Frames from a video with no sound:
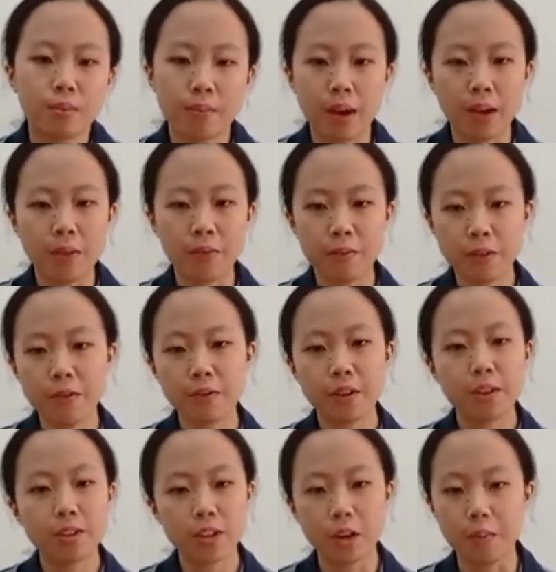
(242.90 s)
My
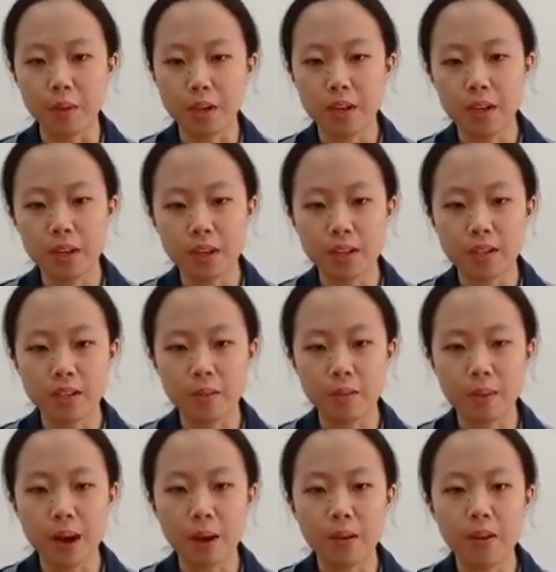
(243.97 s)
fifth topic is
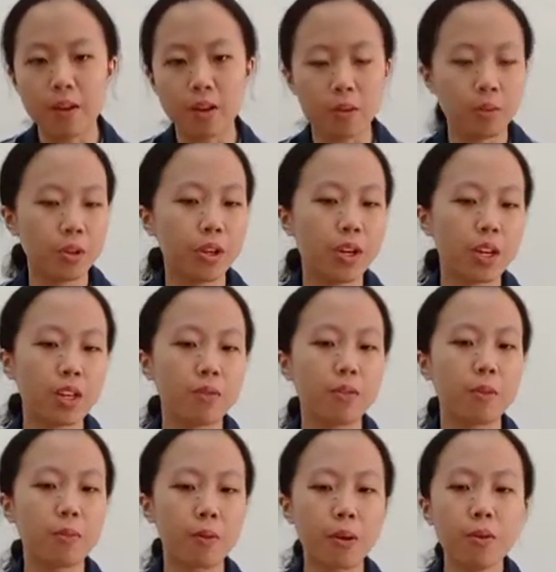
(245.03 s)
about communicative
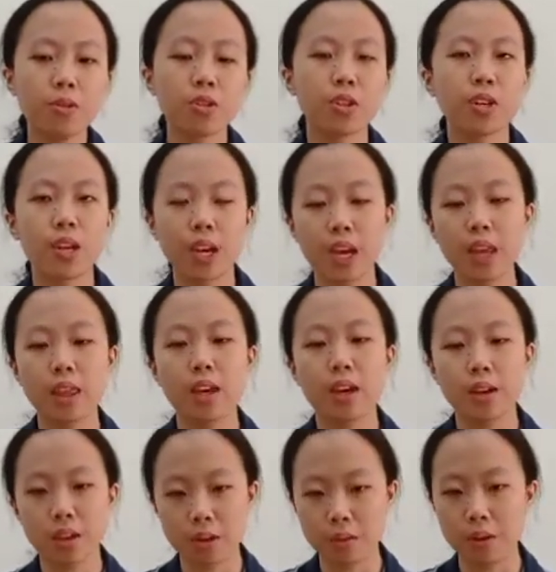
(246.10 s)
approach in
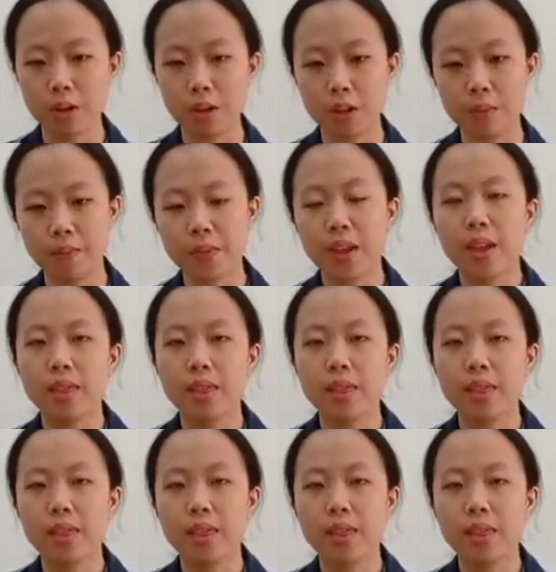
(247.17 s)
curriculum.